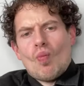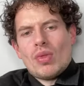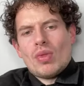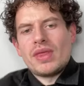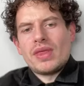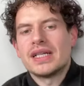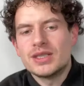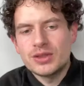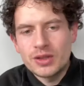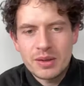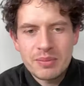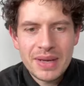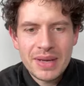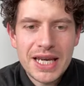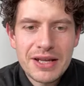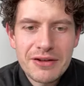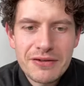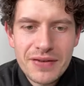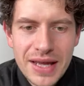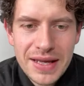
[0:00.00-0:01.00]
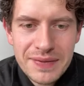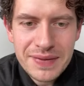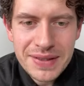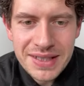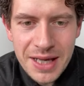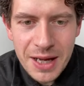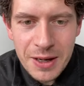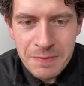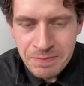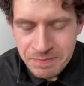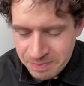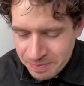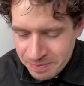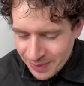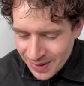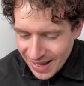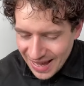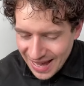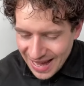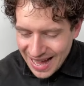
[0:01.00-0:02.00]
that's doing me any favors though.
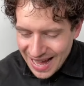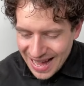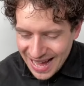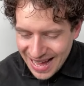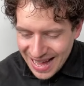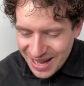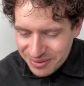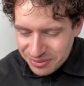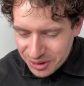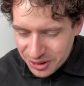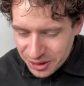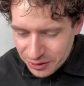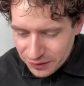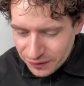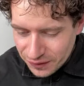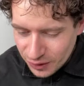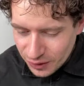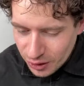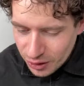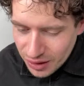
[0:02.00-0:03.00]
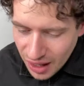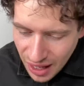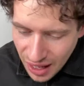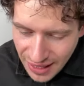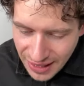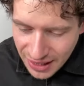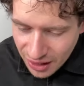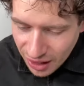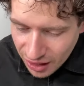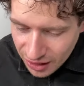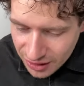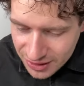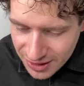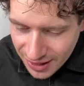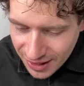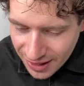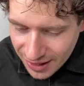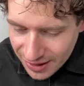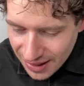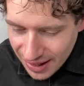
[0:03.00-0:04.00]
Wonderful. Hi,
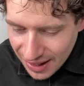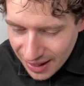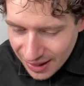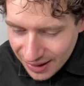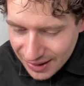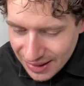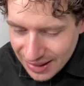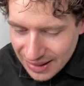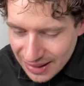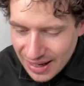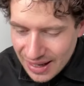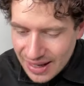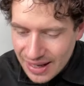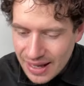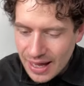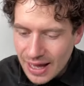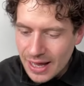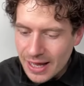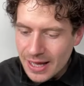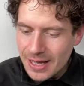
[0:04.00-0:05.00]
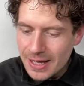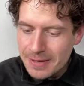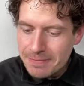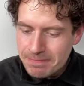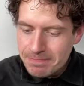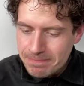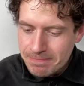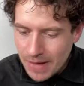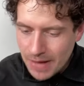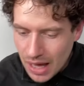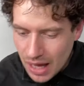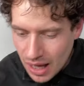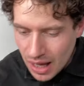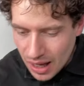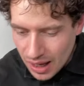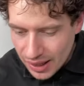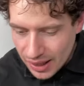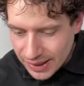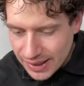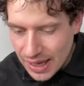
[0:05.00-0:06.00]
Carter. Hi, Claire.
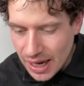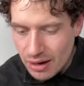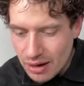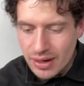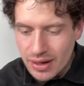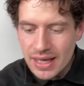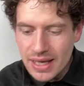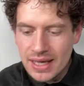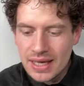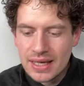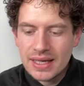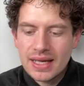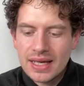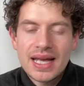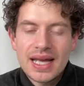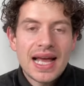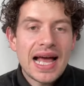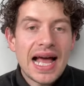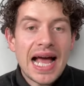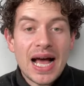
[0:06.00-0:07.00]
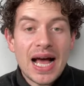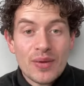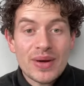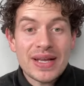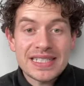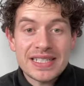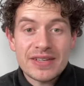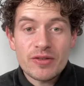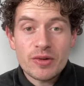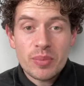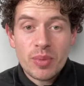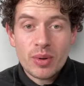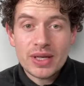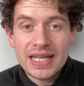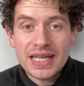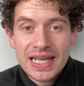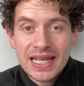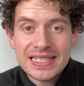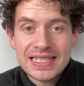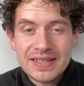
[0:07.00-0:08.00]
Hi, Kerry. How is
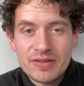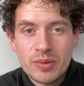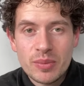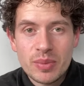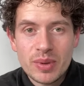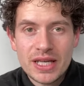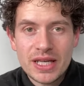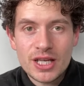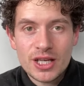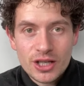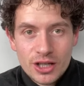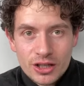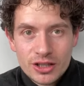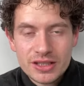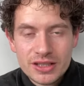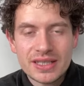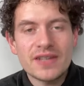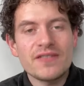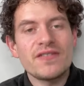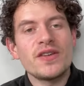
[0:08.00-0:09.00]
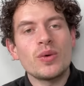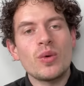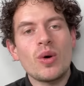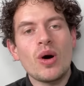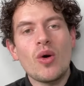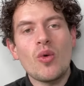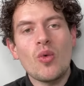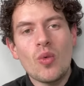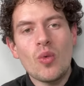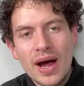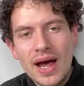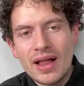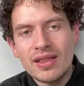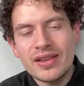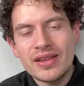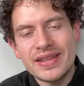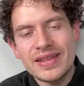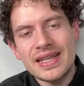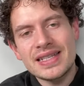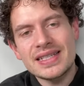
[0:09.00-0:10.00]
everybody? Is everybody good? If you are
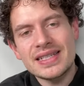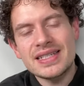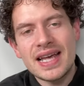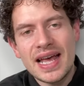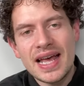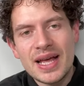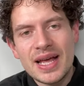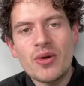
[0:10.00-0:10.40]
well, then say